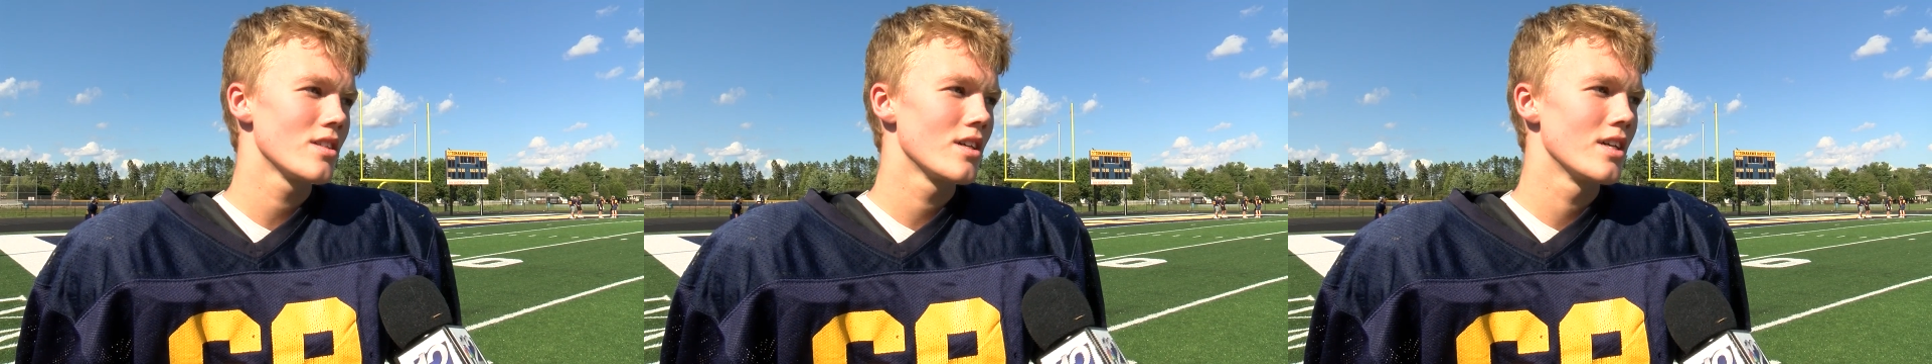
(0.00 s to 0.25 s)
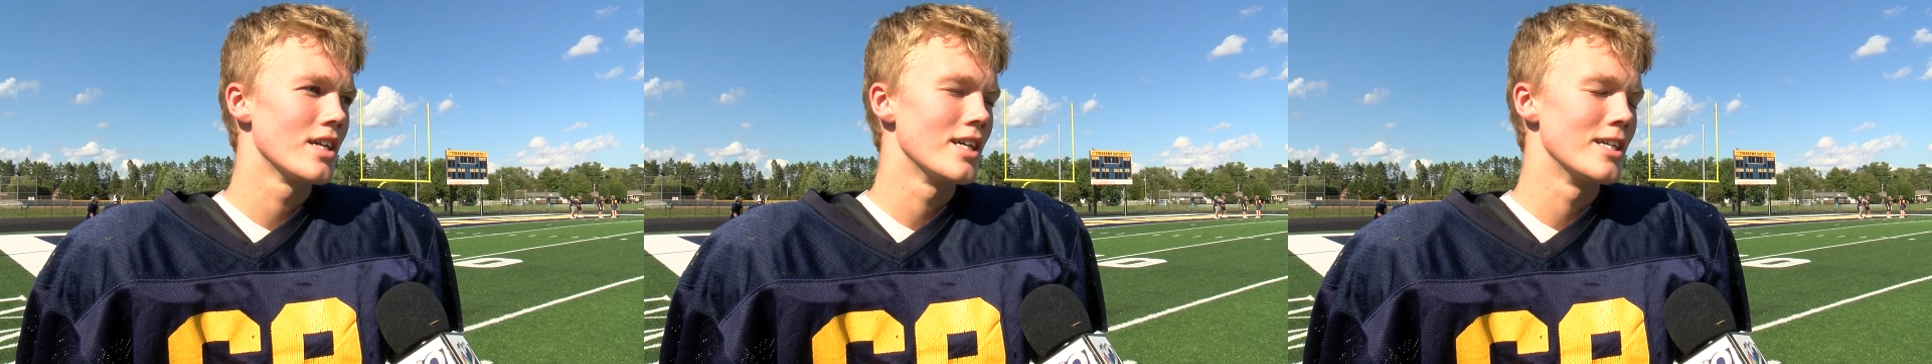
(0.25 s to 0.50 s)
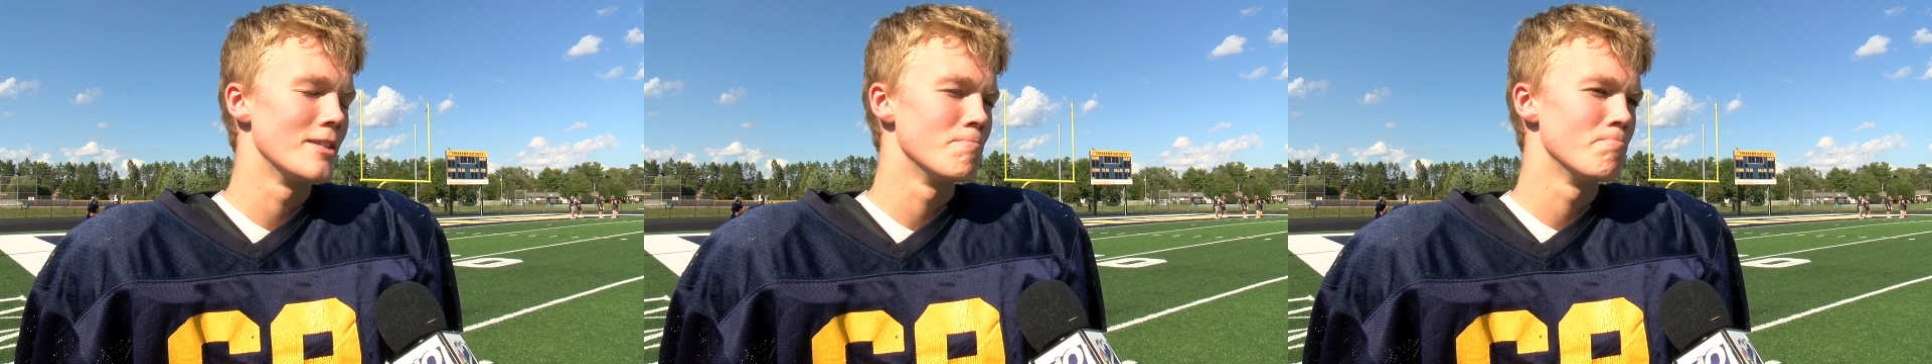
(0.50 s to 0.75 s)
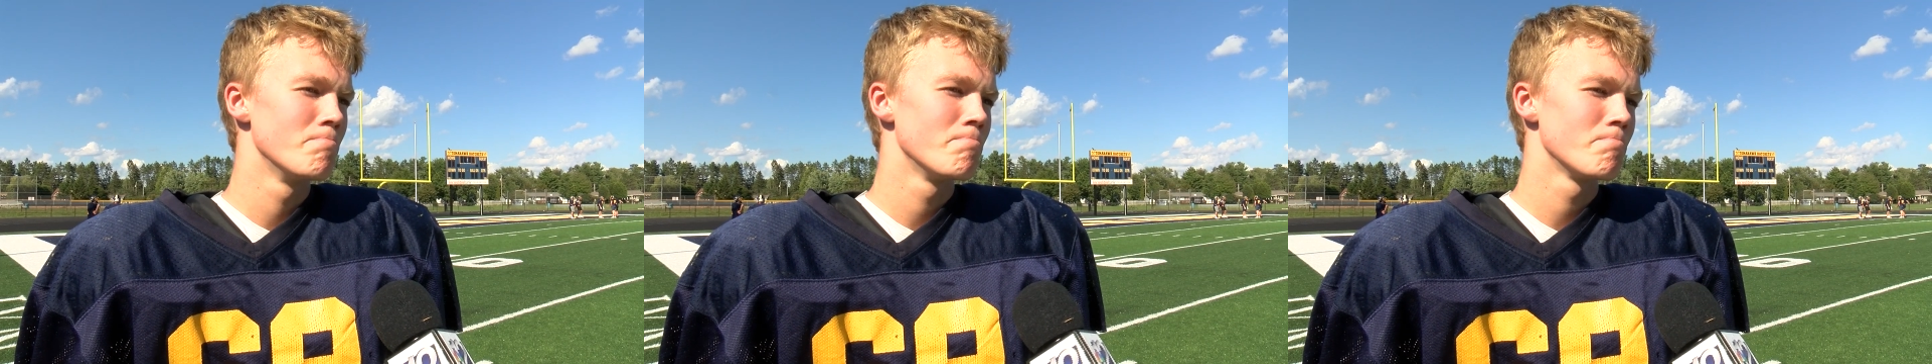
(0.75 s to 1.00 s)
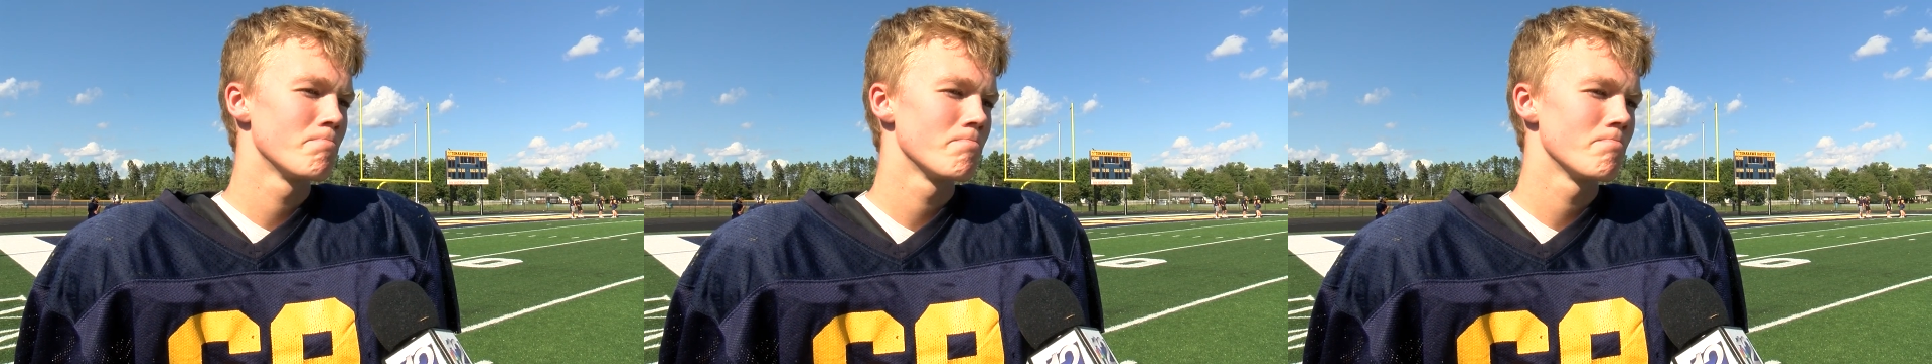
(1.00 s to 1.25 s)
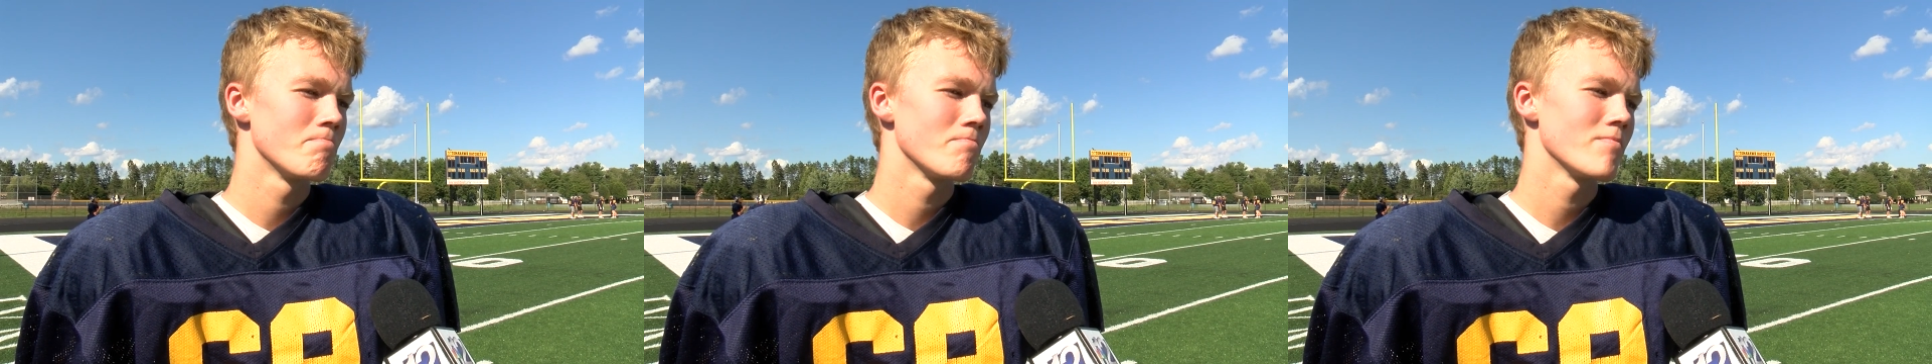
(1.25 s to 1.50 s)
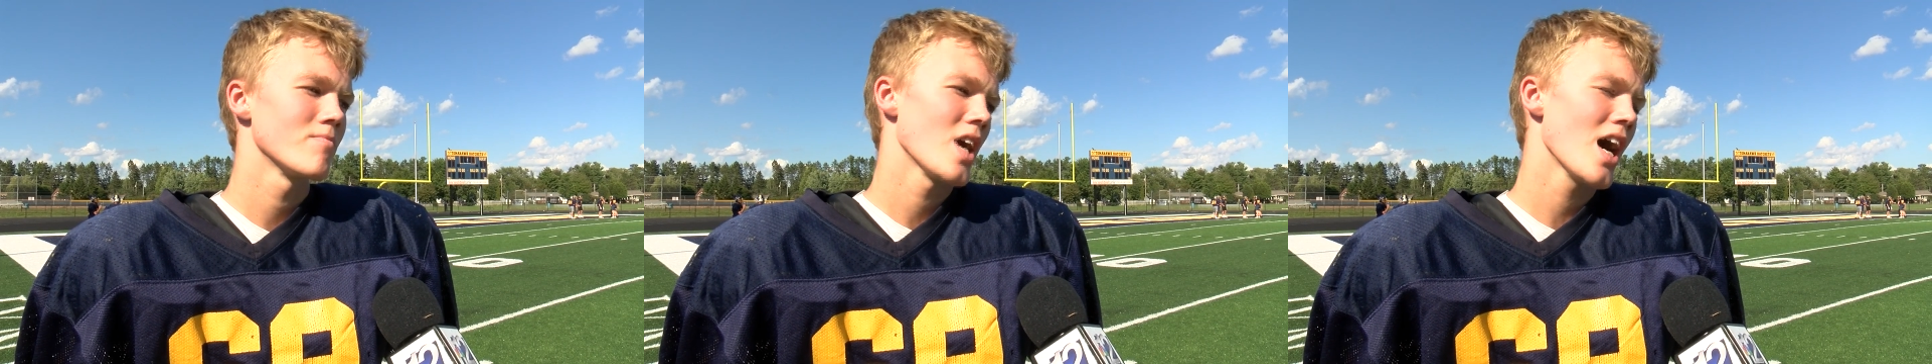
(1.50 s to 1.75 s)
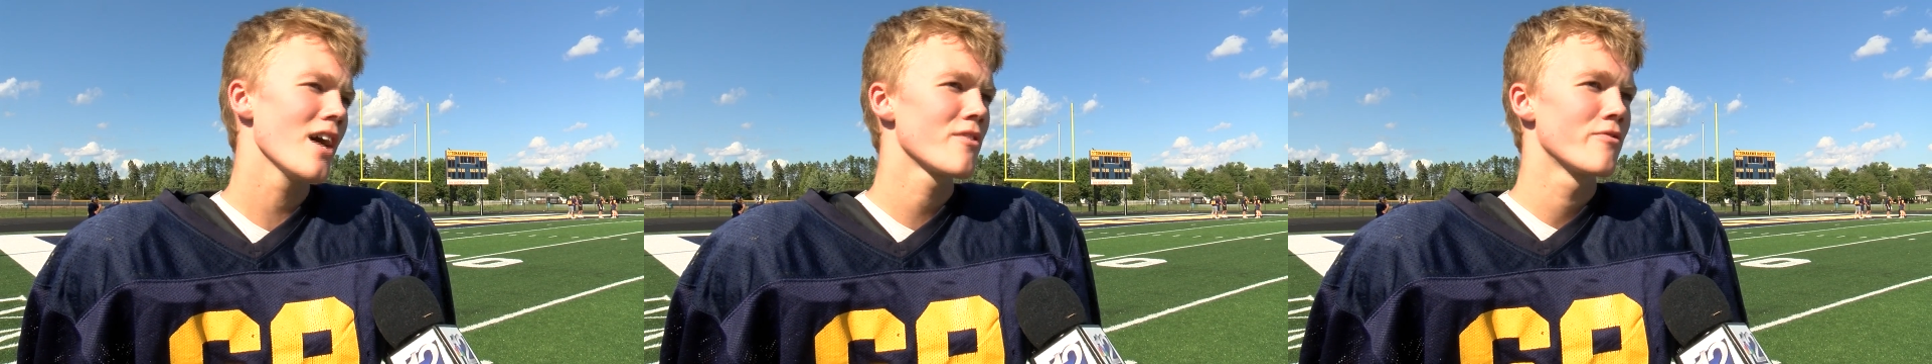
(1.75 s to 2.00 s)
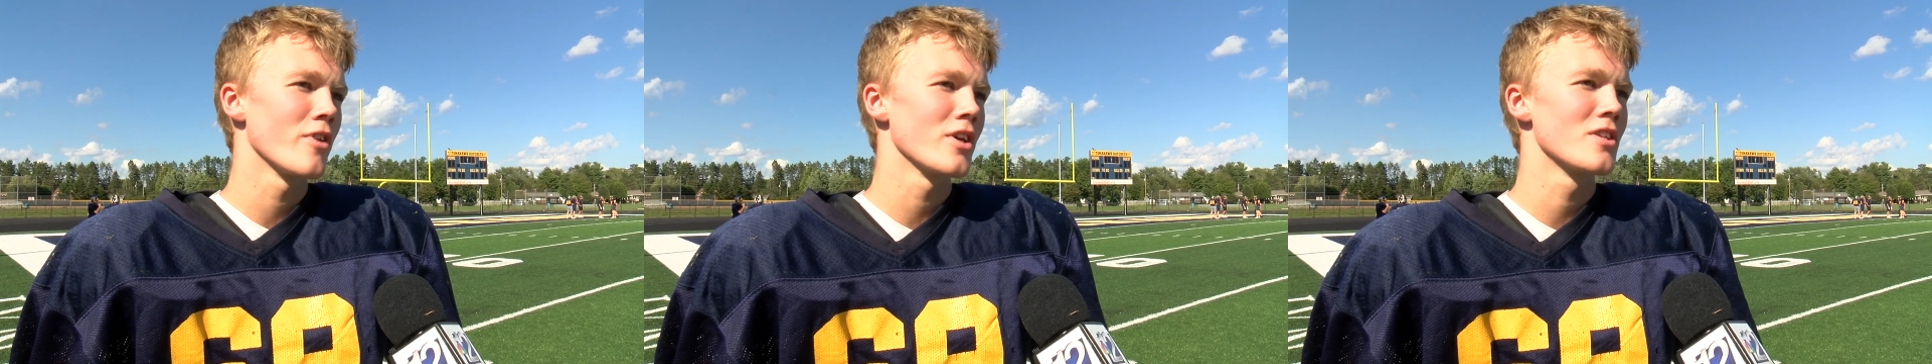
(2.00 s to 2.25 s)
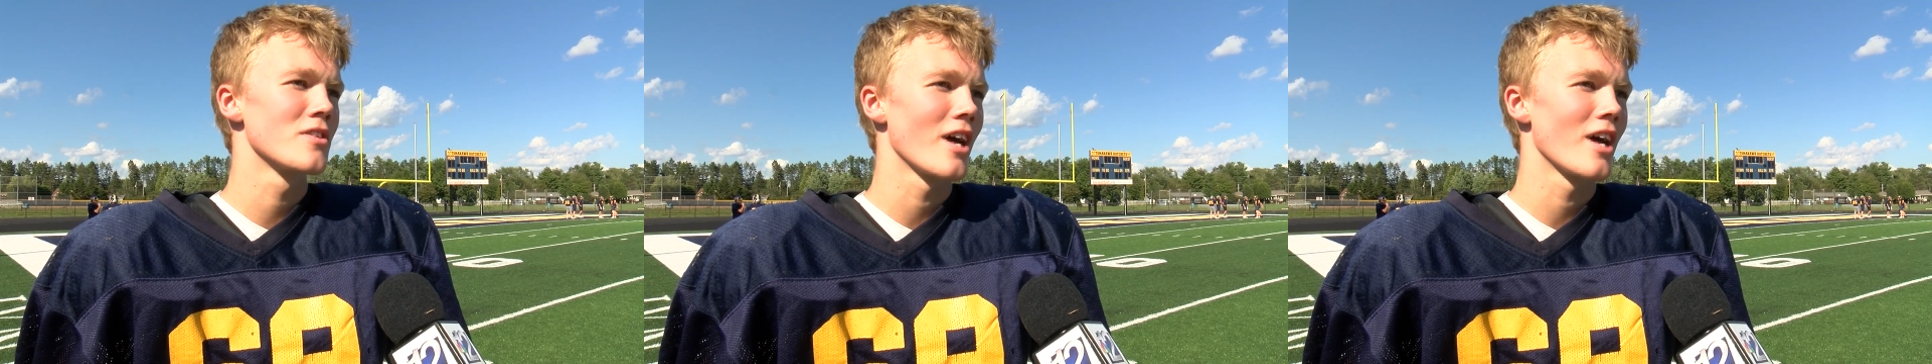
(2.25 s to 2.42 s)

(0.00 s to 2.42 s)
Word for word: Um, I had fun.